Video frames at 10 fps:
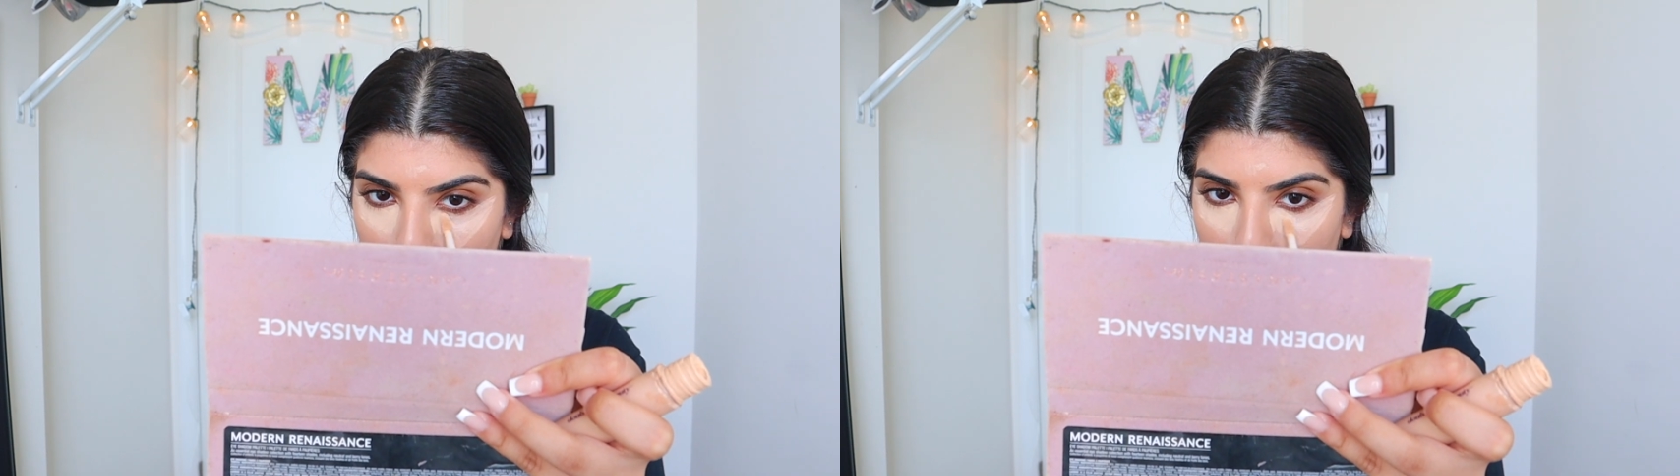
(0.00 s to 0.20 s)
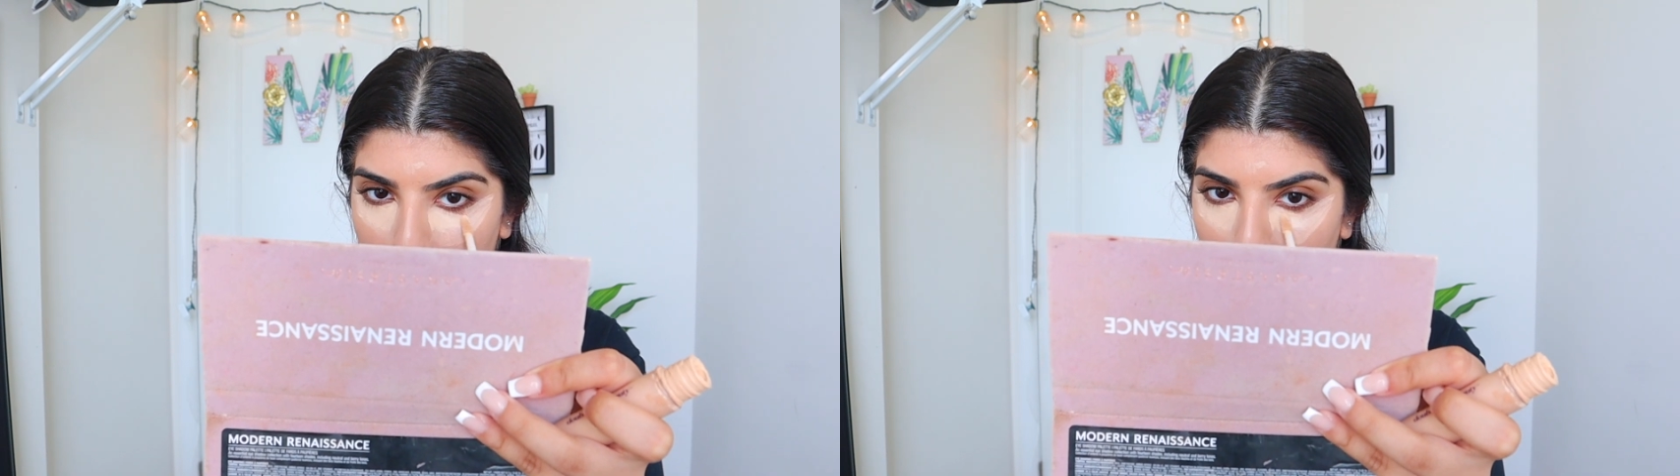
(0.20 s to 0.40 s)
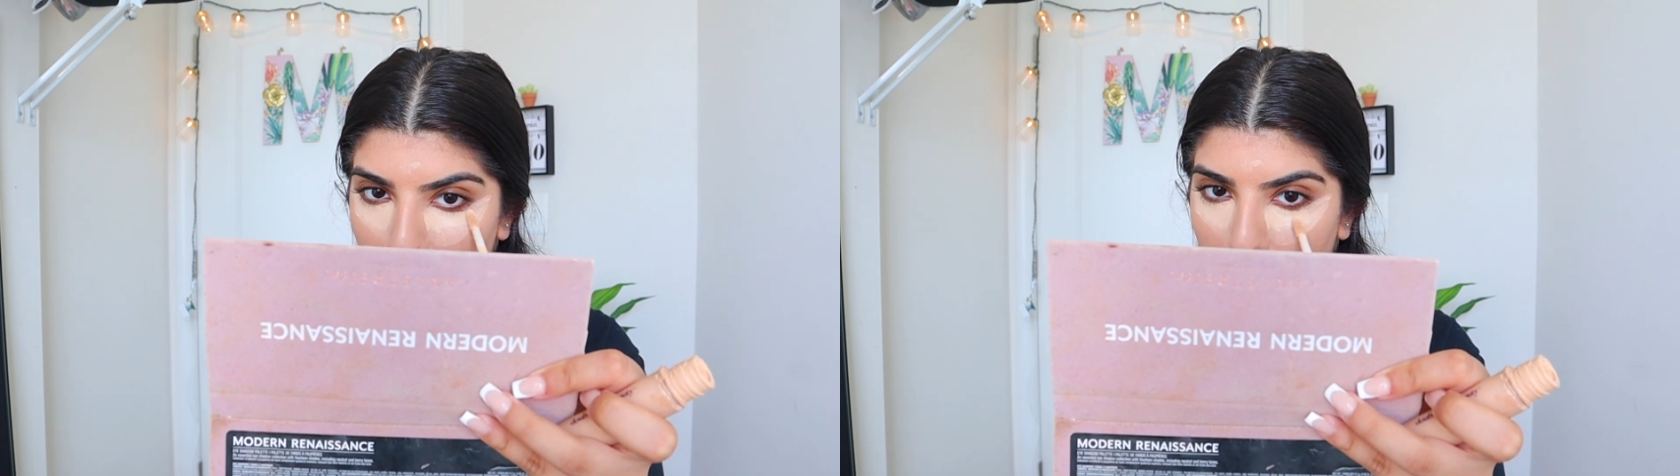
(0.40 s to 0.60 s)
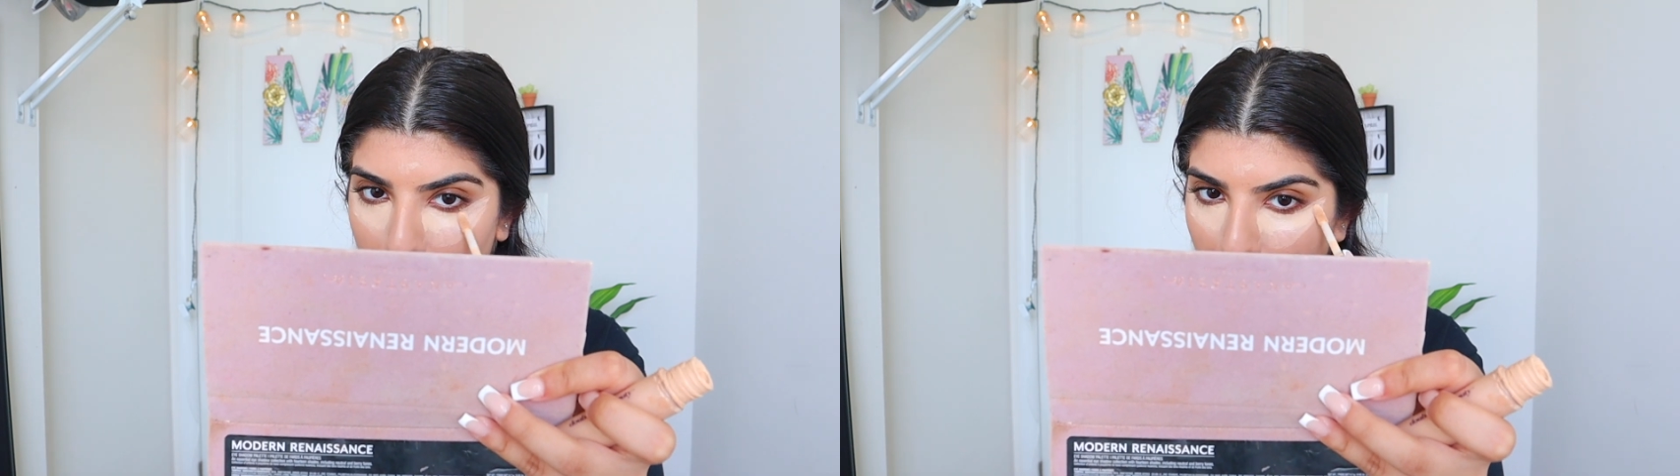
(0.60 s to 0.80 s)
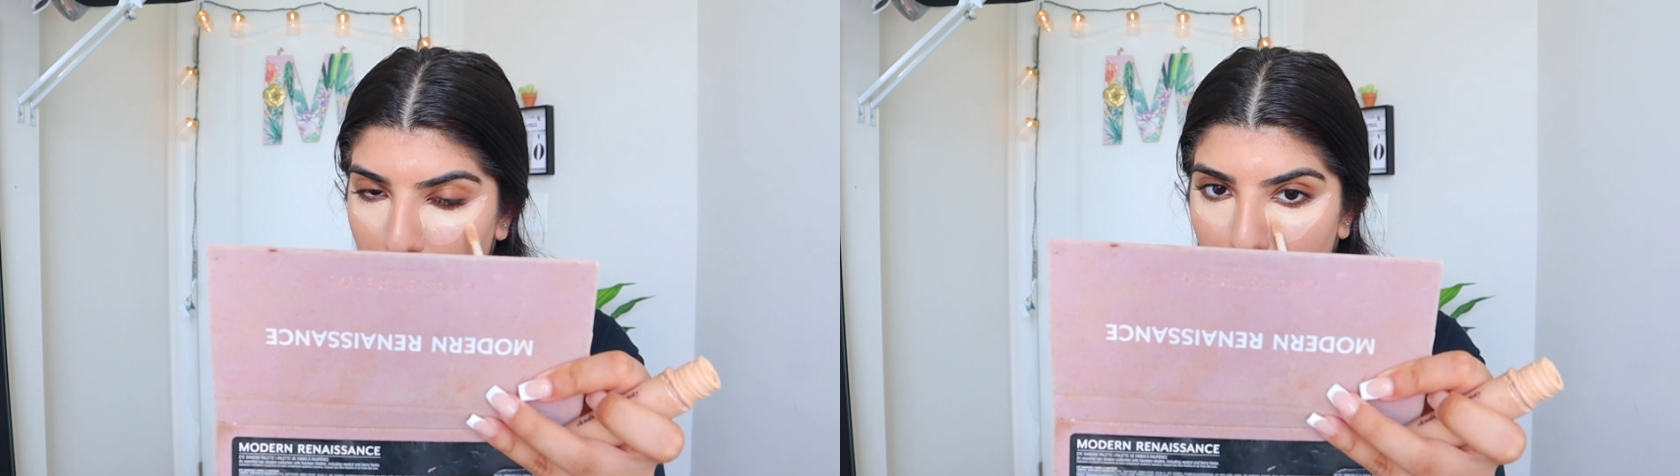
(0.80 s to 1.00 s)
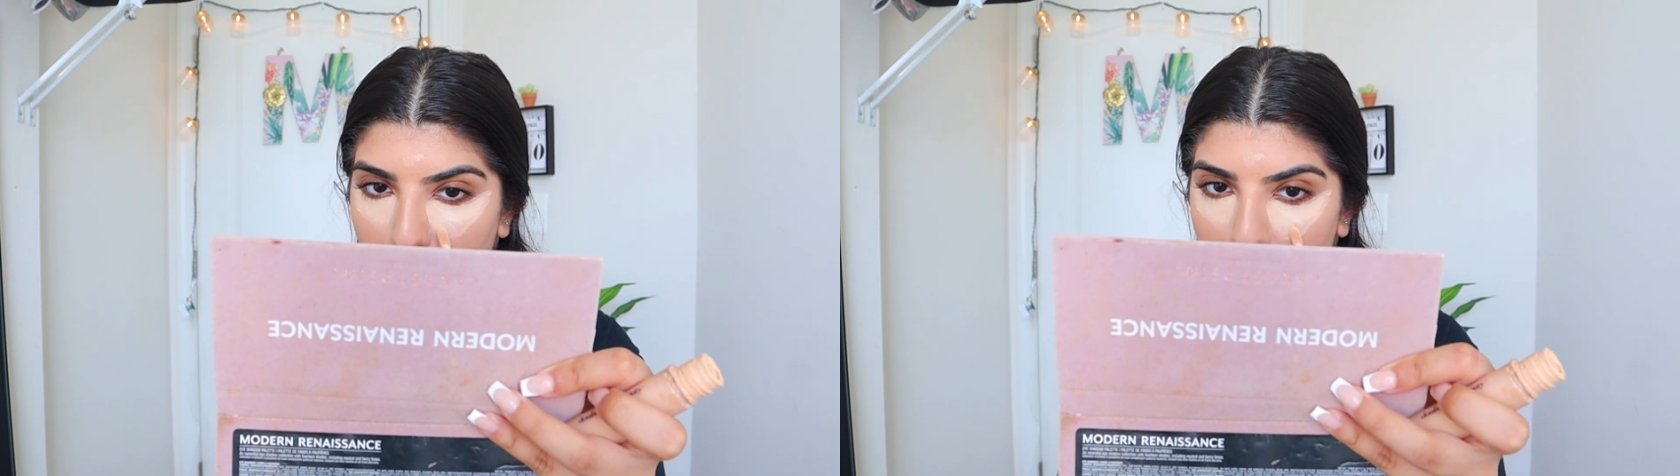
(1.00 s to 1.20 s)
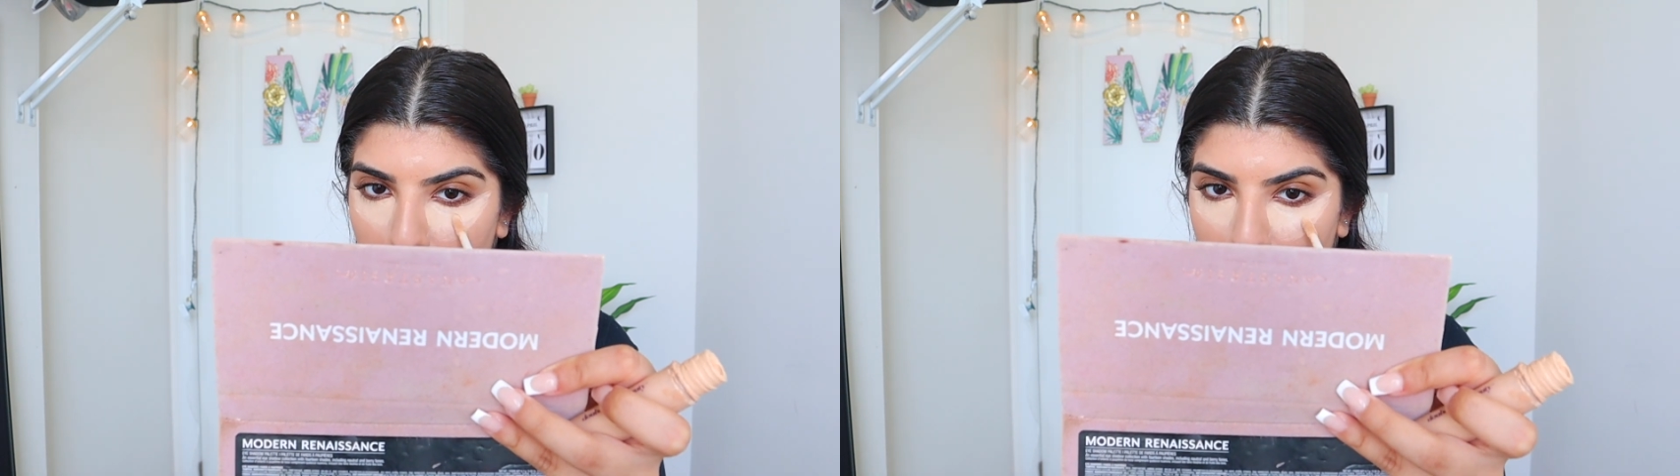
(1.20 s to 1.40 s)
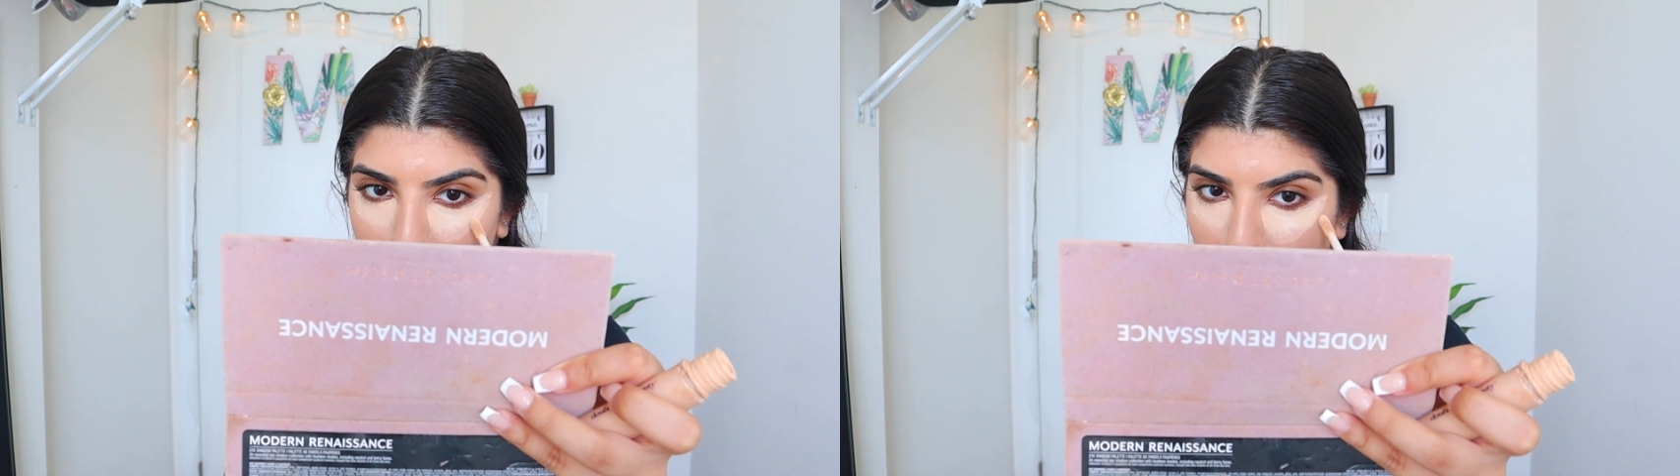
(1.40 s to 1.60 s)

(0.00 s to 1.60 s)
really bad eye circles, so